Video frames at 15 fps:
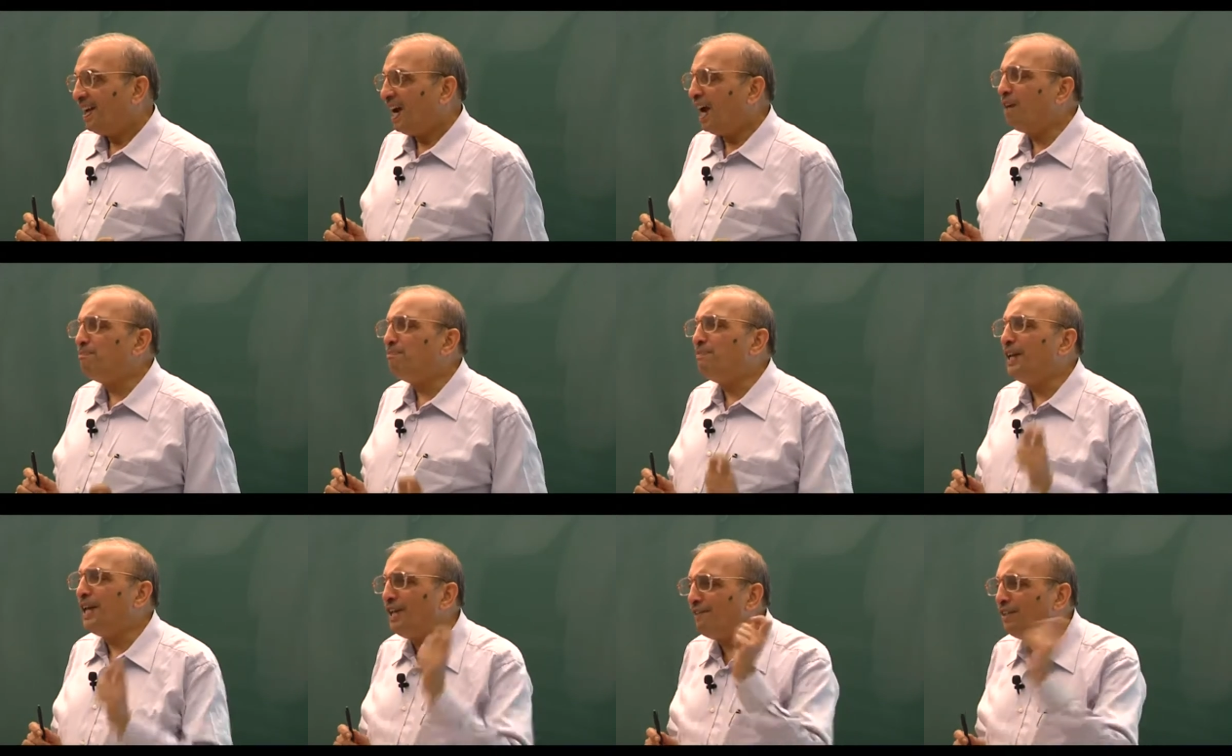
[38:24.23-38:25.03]
And
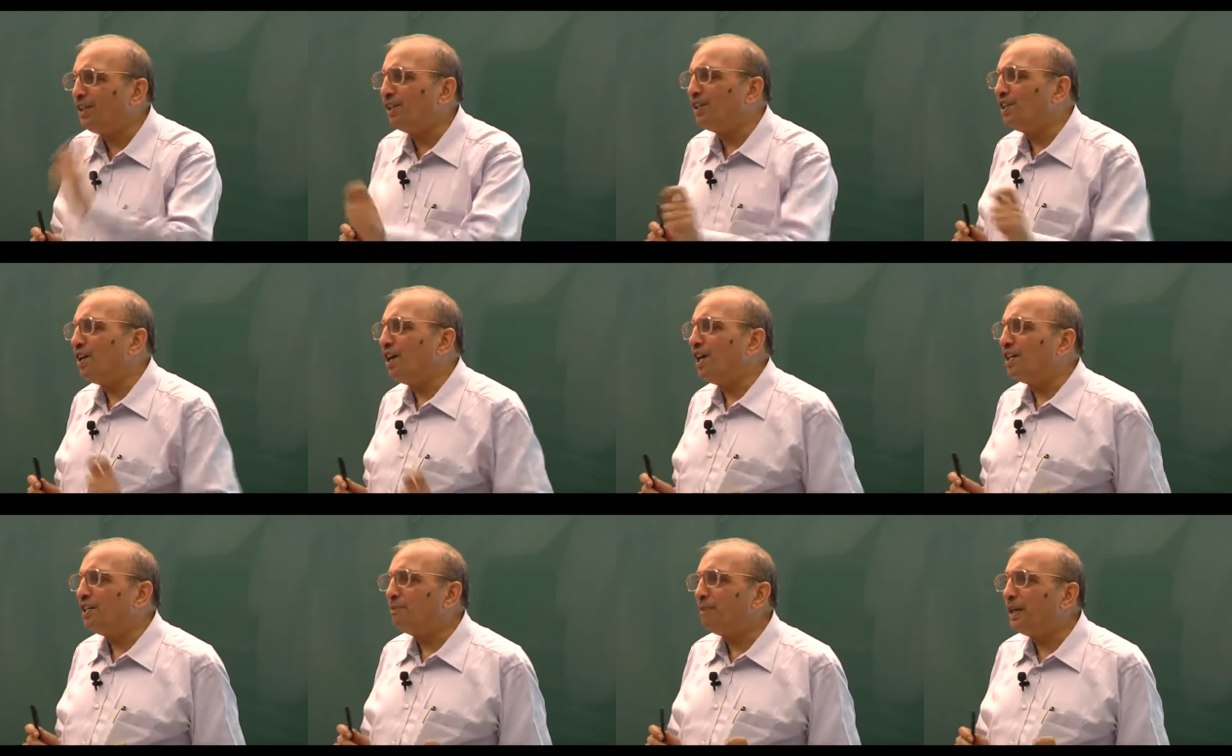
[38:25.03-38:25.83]
believe it or
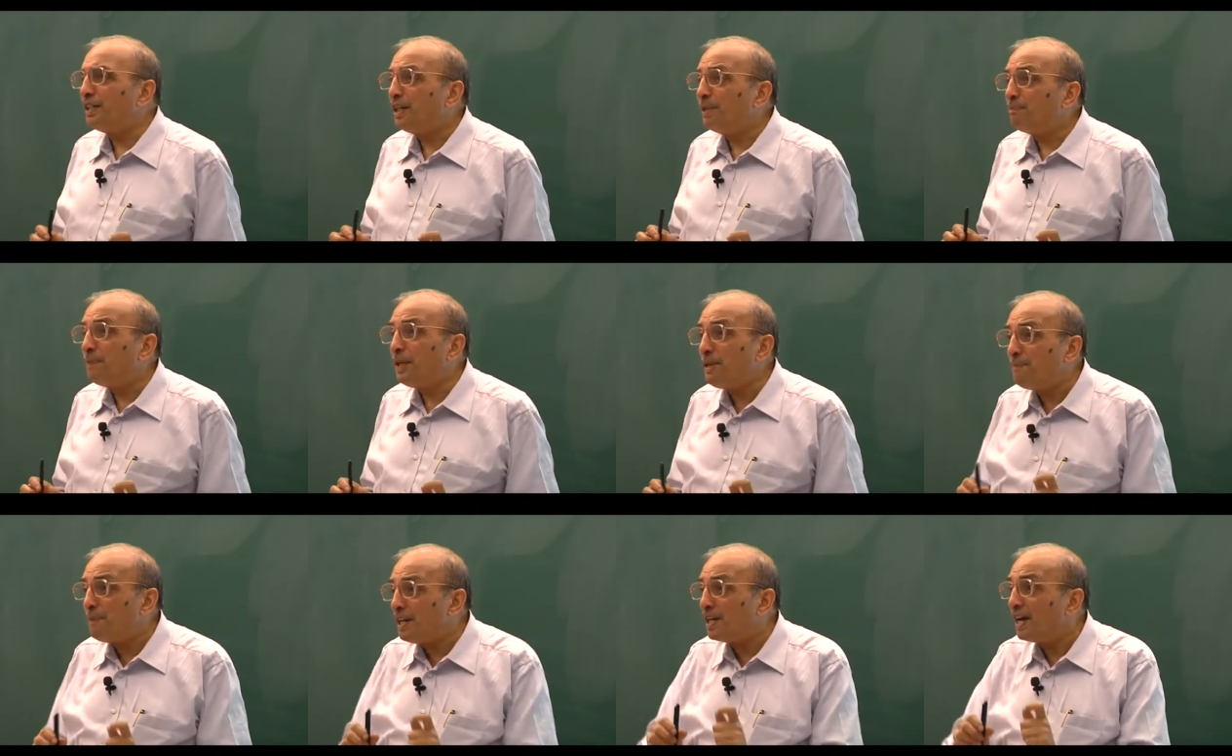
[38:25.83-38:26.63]
not, but
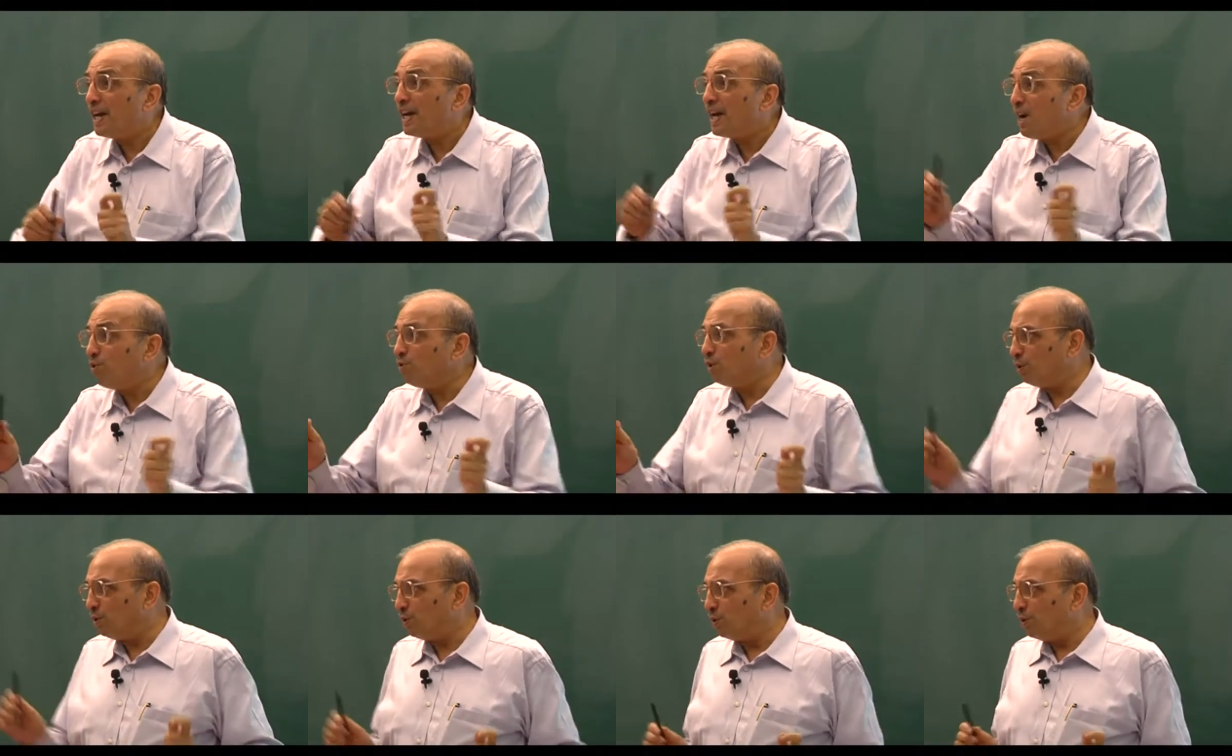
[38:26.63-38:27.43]
people around
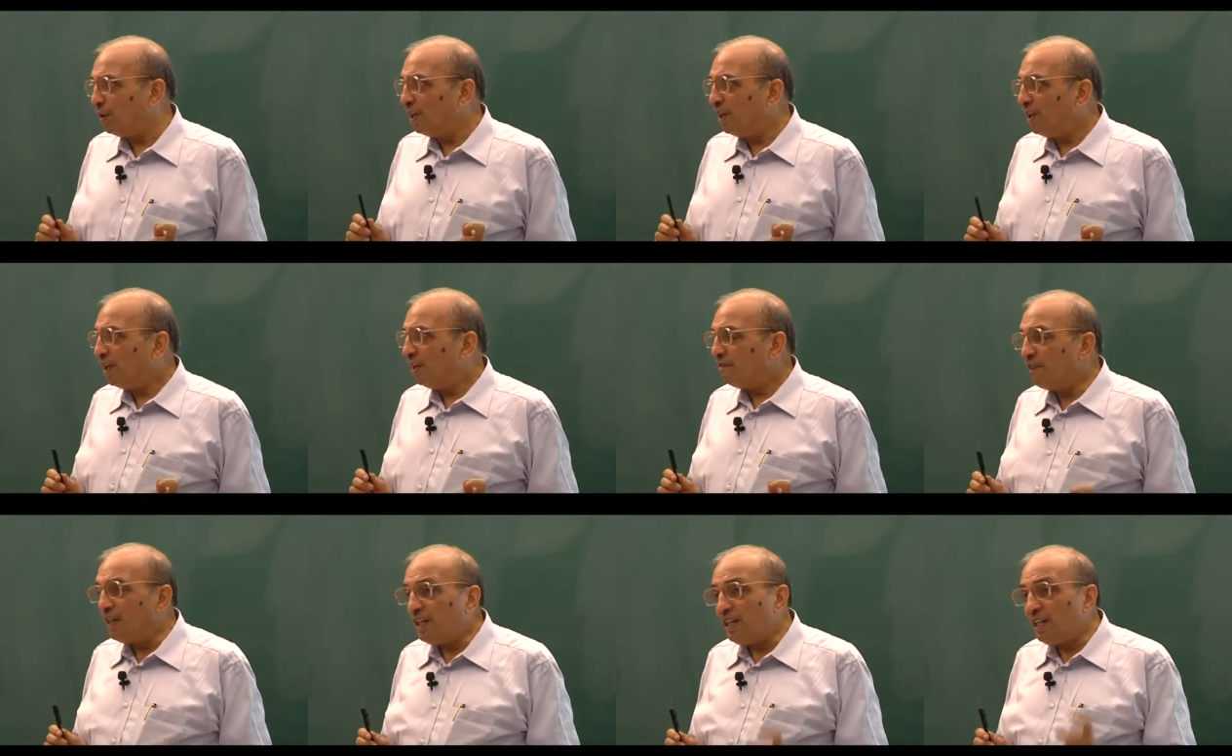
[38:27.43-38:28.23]
you
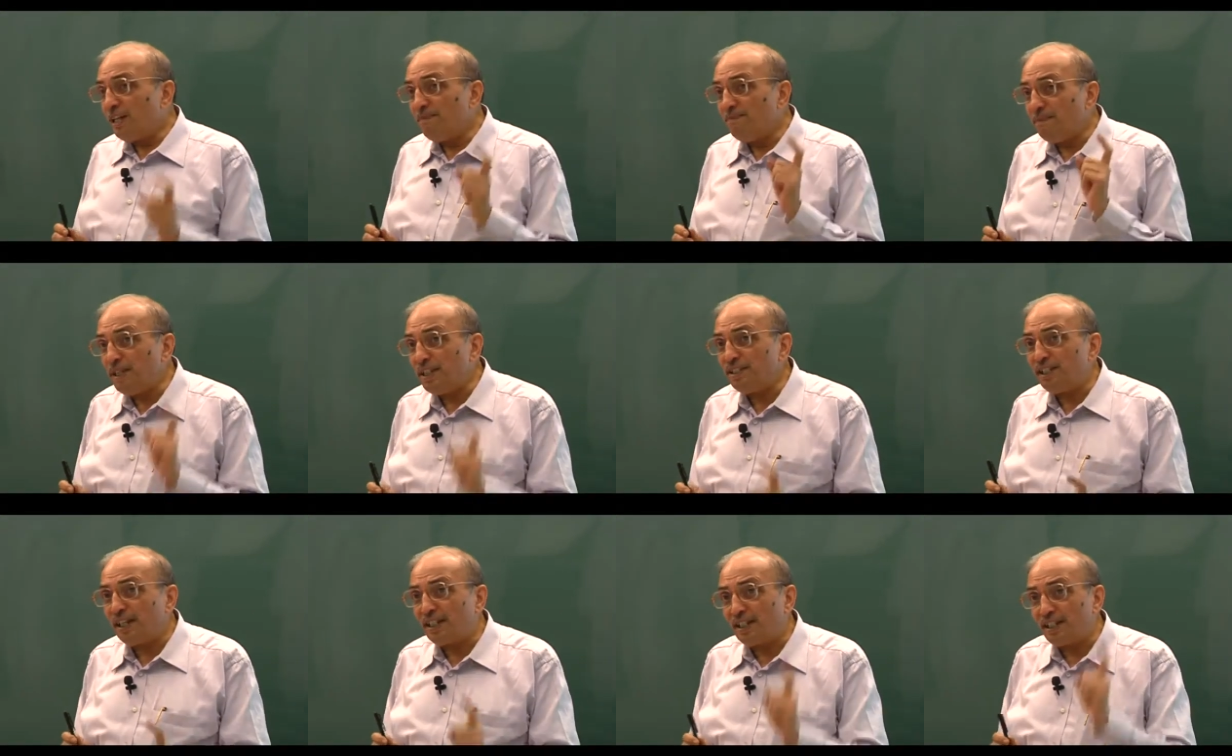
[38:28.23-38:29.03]
will
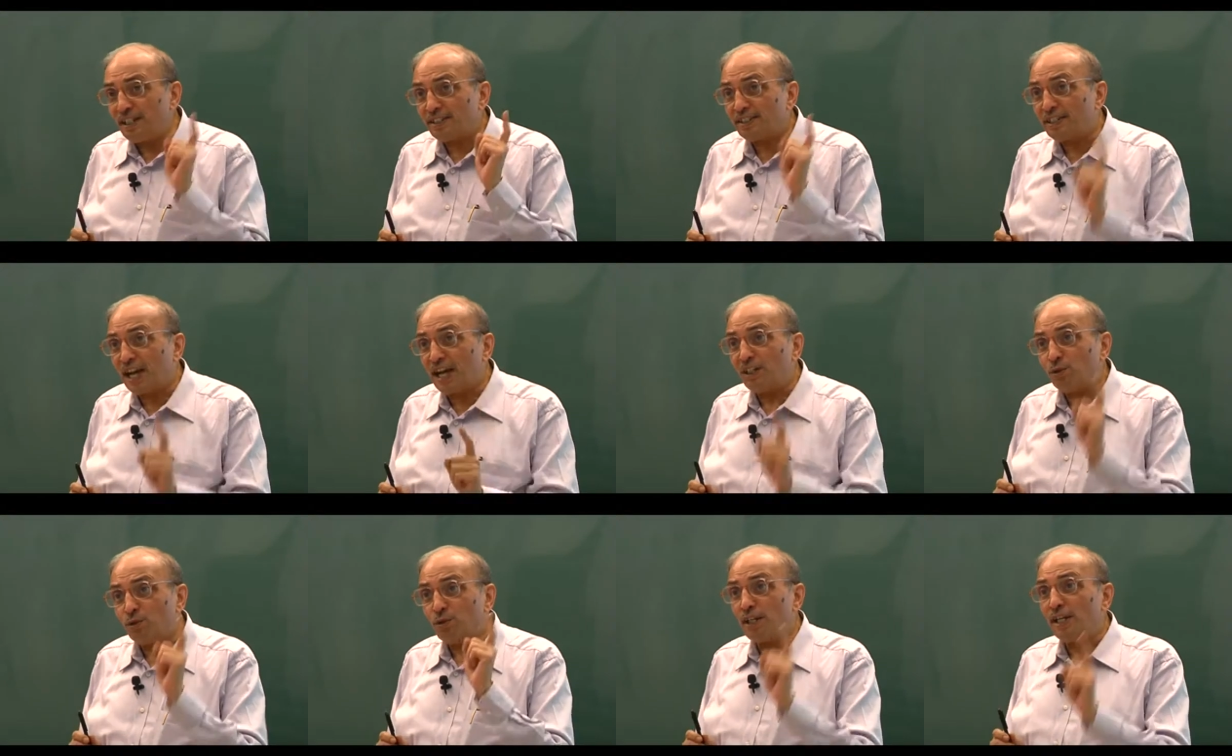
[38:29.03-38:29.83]
immediately
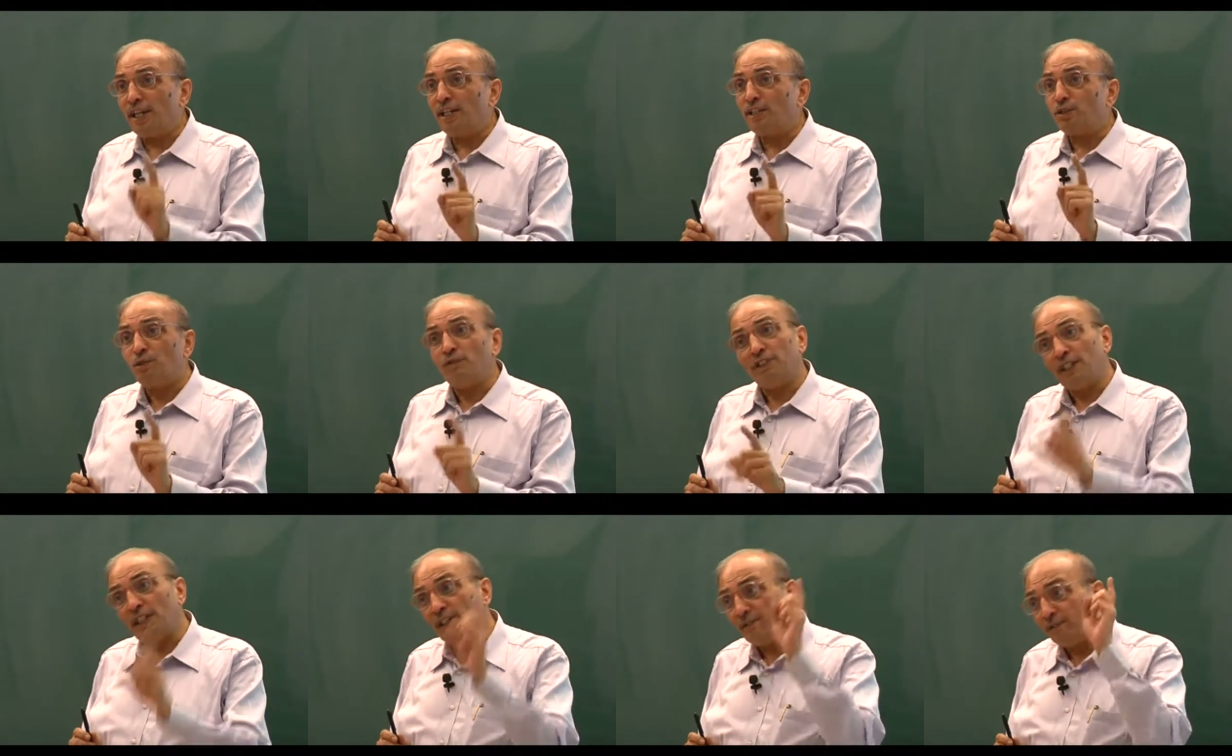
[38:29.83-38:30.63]
start looking at you with
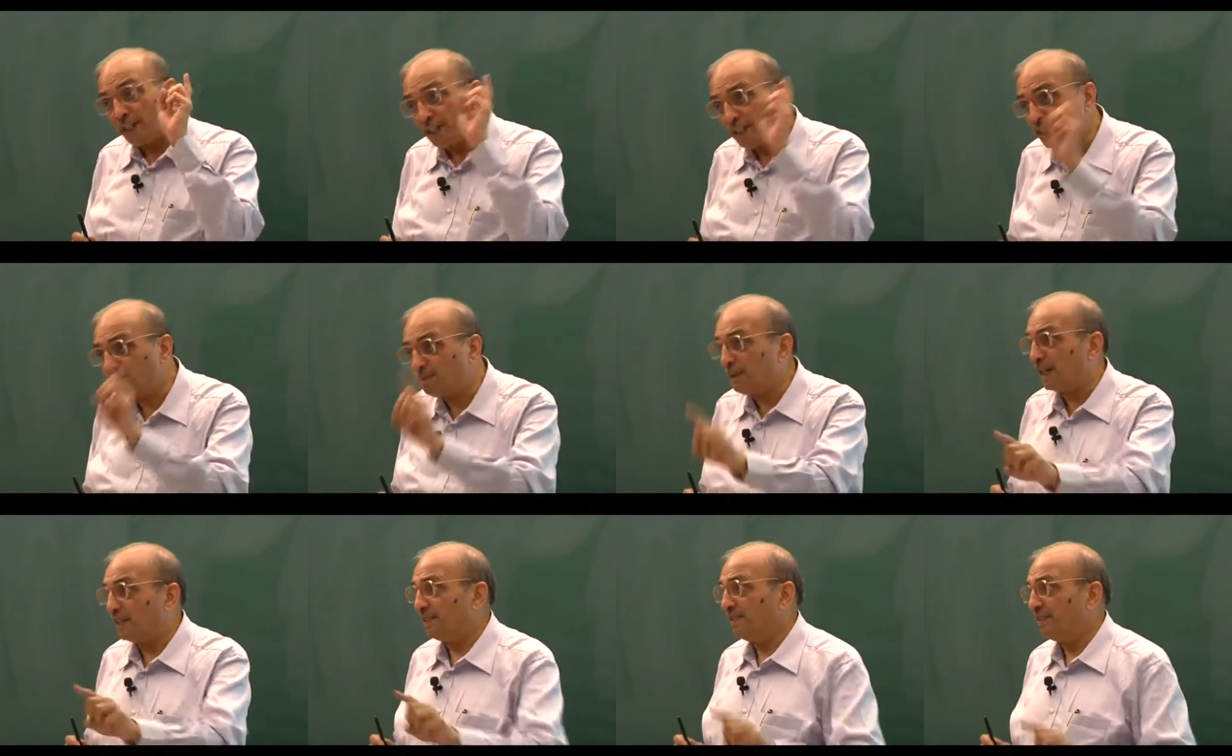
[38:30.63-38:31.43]
a different
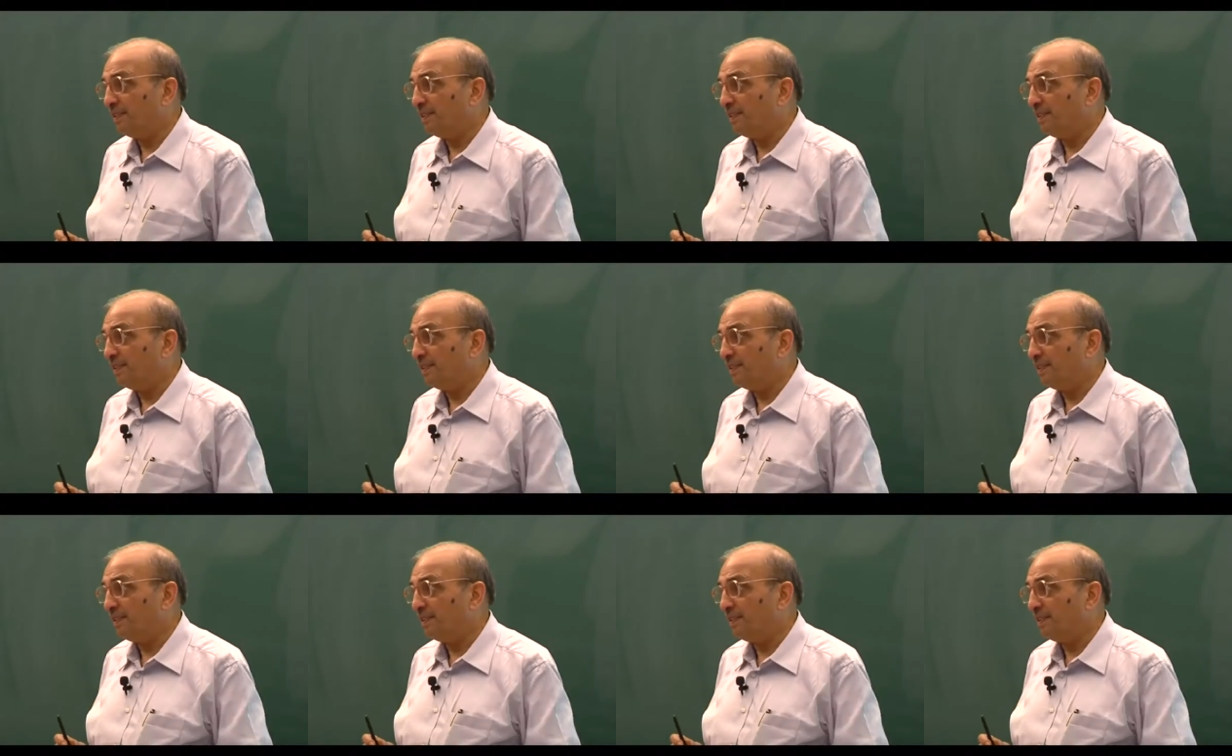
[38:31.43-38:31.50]
respect.